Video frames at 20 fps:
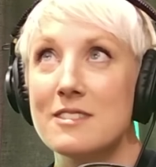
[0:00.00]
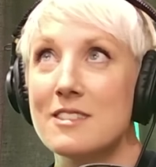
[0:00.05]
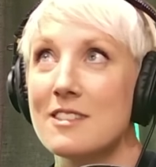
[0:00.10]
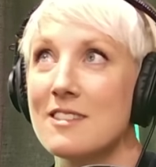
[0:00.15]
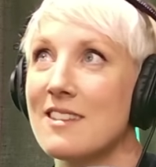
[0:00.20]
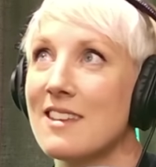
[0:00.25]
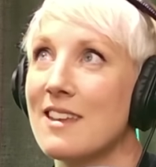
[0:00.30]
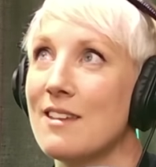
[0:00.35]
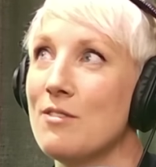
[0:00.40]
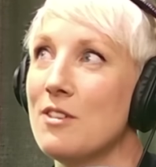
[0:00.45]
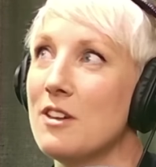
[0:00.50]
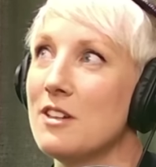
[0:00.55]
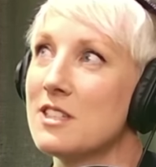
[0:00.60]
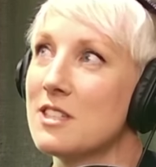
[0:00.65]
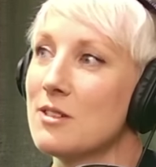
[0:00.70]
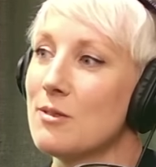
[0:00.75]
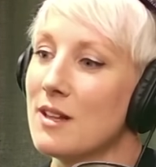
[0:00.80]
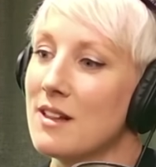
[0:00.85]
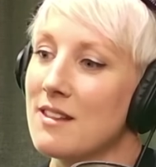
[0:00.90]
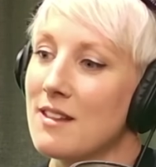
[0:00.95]
Just to give you
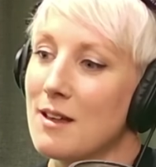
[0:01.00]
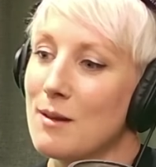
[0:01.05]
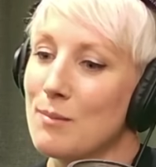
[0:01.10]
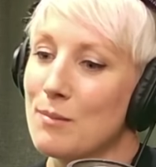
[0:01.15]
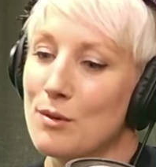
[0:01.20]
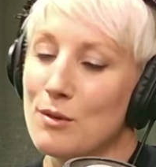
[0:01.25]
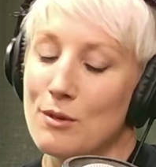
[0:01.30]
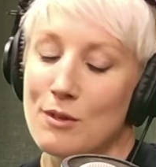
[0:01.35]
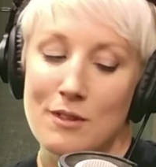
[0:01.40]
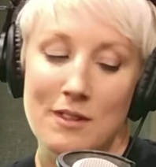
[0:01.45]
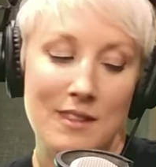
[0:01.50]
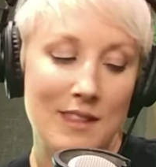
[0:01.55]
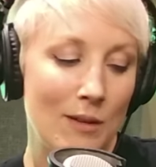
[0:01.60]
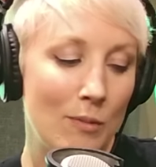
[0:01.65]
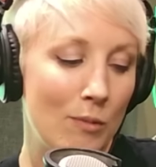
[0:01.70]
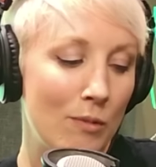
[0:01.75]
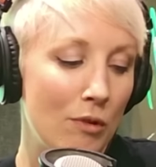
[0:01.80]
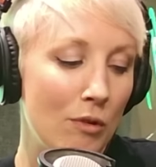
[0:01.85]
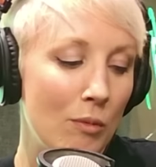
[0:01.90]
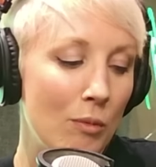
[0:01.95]
two examples,
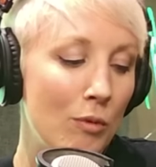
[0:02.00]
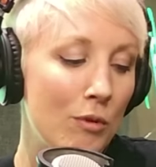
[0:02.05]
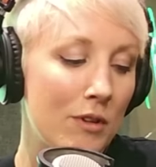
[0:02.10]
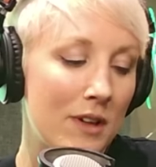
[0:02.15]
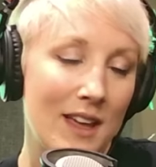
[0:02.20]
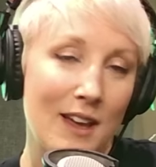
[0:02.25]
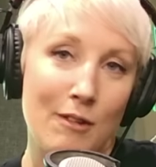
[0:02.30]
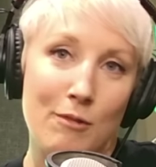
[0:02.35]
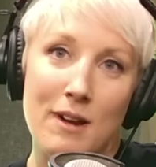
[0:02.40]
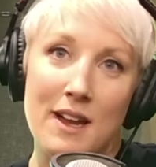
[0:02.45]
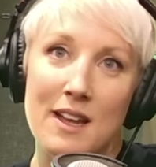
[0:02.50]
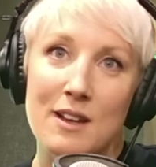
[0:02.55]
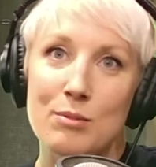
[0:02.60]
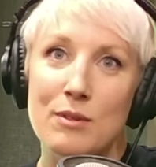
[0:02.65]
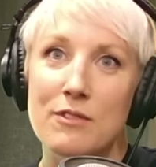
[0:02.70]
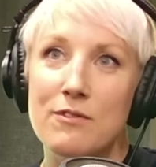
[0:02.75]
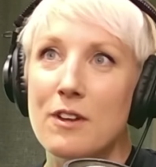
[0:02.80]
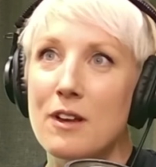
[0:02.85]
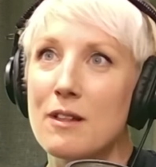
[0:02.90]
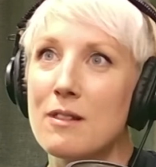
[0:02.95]
we're all walking around
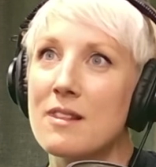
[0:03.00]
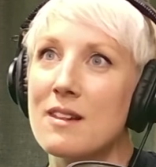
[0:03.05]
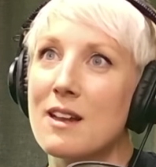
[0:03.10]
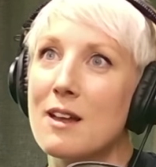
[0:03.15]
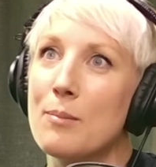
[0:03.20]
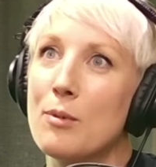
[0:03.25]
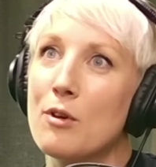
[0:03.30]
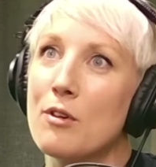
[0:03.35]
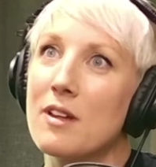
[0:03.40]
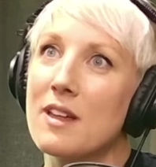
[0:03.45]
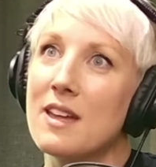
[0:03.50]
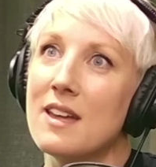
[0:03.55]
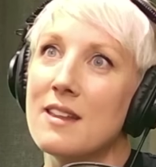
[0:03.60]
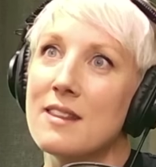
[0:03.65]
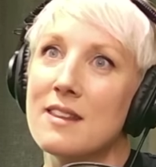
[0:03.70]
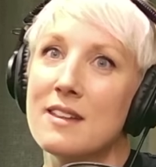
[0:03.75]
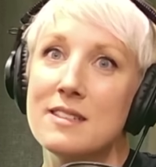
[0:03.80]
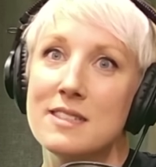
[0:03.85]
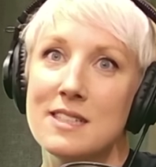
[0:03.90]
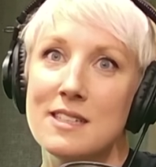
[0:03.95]
with phones in our
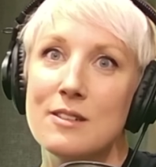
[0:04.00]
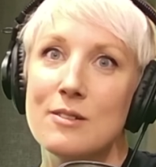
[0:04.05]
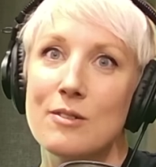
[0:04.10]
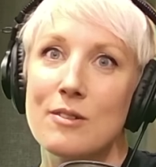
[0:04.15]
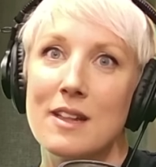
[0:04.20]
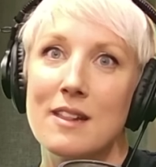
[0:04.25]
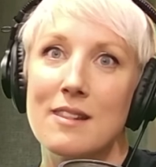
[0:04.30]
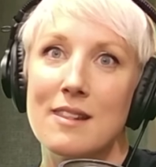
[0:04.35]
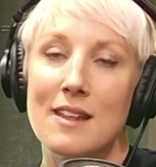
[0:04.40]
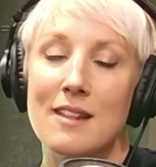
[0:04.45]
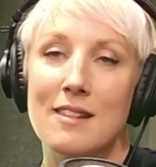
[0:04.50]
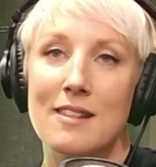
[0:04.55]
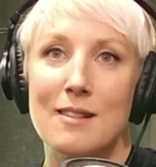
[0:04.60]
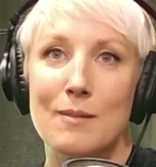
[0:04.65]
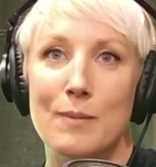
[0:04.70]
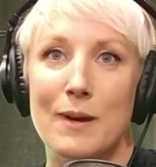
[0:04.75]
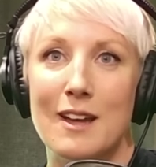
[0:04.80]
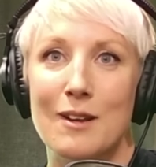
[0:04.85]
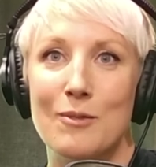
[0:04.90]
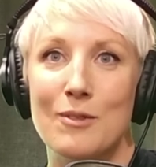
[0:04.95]
pocket that did not
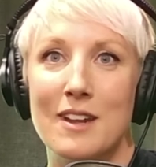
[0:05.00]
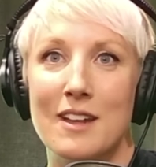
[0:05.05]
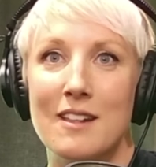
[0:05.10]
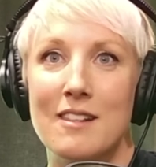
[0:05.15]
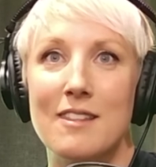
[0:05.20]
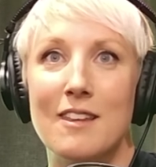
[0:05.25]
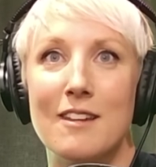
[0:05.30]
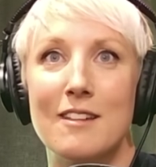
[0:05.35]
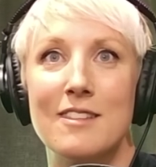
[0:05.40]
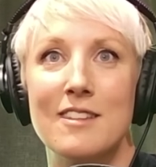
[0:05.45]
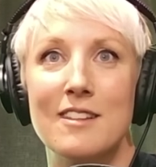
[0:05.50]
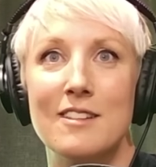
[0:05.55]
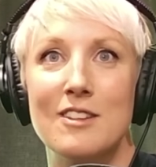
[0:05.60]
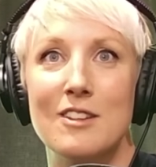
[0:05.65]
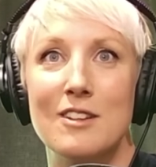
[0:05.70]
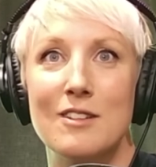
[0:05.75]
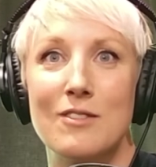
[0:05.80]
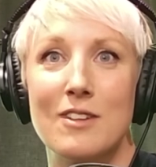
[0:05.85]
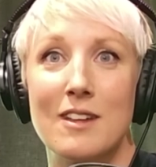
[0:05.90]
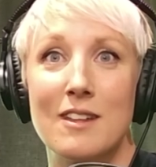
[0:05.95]
exist back when I started
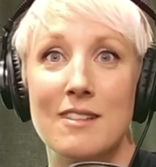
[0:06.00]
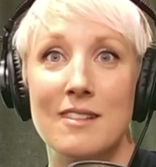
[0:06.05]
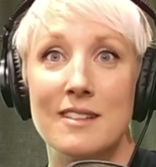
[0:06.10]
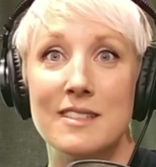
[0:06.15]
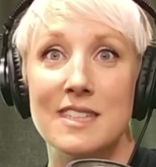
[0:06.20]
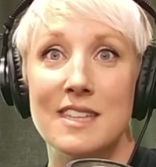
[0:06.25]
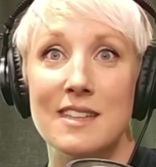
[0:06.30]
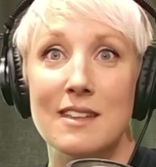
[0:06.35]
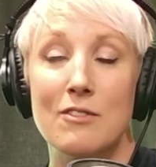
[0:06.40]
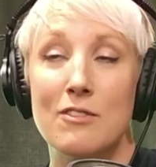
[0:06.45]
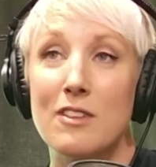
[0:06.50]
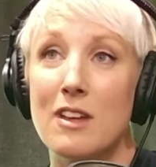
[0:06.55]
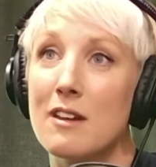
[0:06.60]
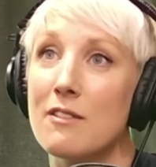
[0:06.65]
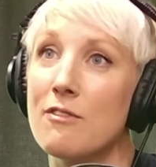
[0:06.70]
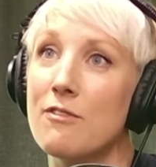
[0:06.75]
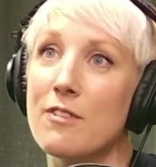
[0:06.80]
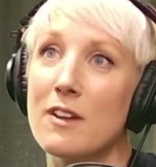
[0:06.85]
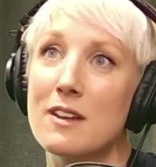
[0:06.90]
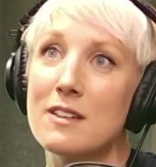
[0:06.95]
university, and they've kind
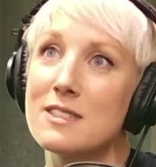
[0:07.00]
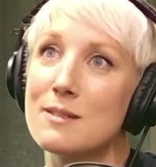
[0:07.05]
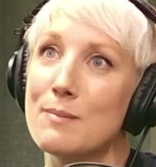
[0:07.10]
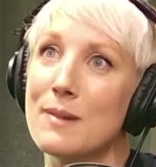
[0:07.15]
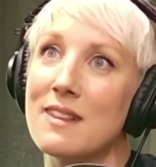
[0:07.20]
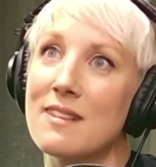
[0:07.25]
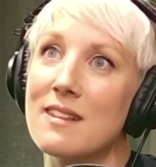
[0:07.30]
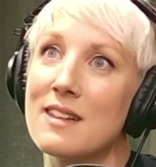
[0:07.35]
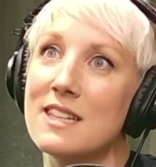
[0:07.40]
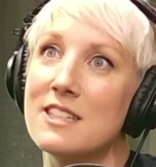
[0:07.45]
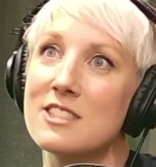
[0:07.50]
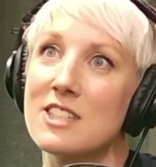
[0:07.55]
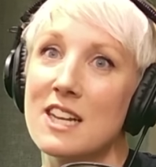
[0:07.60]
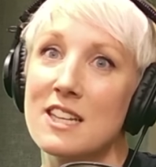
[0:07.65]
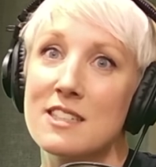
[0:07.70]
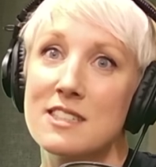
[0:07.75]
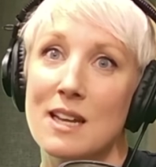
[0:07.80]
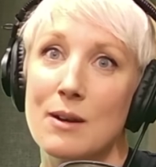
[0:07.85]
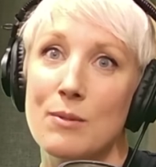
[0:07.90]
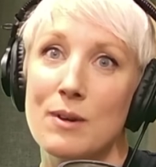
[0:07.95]
of fundamentally
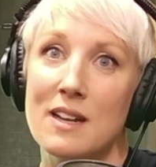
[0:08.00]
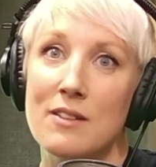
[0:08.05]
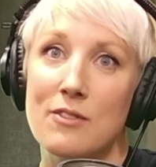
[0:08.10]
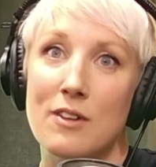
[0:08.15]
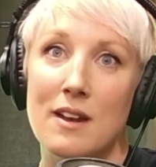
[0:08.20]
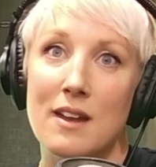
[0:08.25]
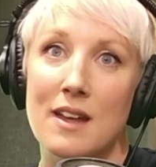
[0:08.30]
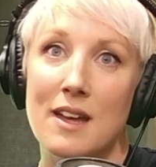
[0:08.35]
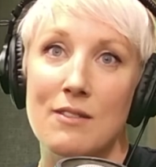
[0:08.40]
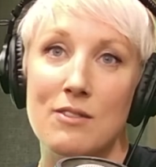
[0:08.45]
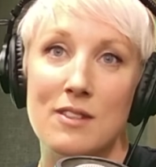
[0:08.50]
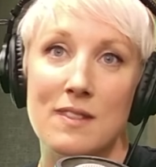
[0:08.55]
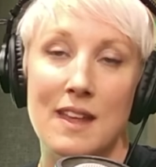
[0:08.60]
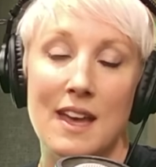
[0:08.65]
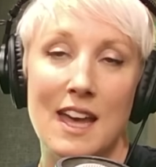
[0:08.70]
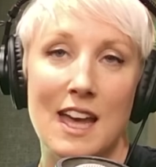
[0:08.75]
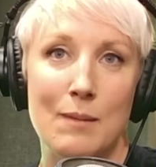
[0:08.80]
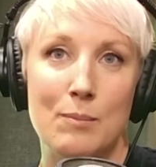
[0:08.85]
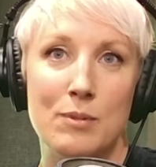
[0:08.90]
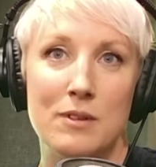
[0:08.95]
changed how we live our lives. And
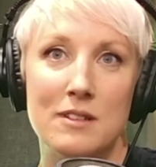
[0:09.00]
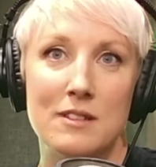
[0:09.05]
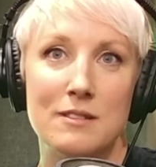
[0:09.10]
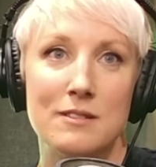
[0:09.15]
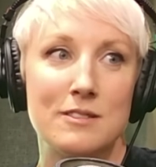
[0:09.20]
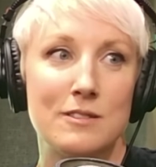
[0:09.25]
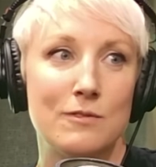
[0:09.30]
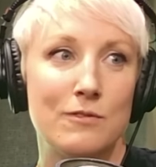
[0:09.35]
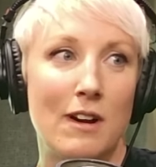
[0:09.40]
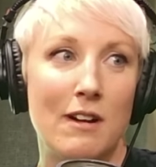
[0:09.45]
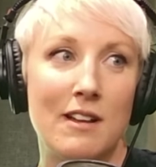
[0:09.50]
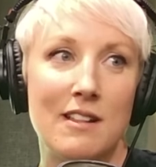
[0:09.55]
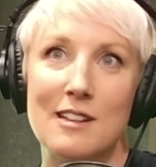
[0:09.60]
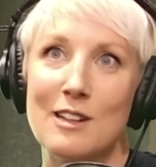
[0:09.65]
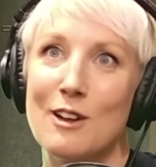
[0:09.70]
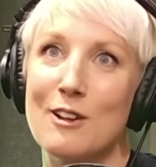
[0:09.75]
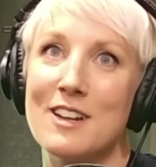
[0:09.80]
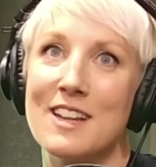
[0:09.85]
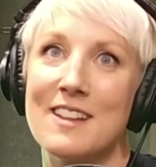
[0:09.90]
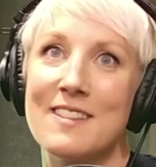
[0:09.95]
that happened very
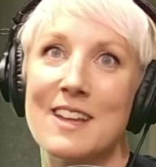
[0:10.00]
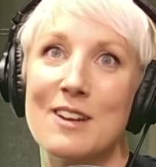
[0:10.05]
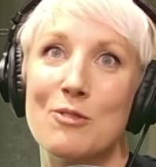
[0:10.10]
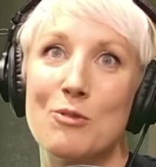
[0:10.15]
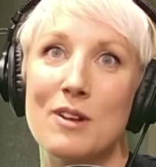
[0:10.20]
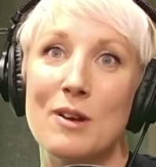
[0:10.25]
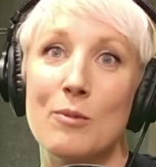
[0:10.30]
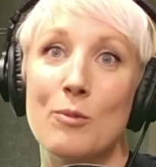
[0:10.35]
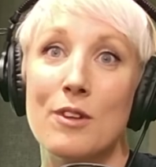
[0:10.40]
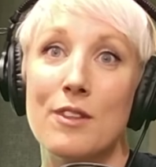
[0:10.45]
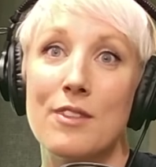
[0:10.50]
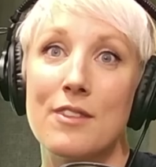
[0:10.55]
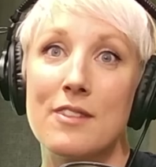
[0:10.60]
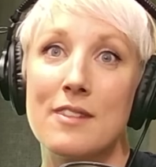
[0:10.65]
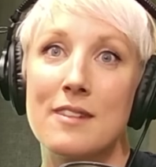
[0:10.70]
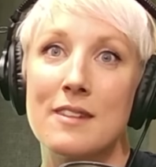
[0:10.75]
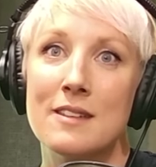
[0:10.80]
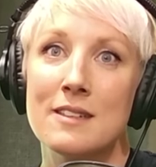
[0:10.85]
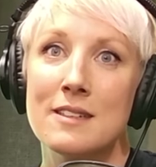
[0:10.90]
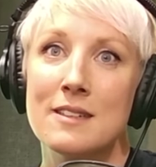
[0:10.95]
slowly and then all at
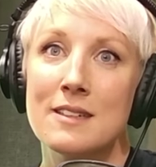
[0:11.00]
once.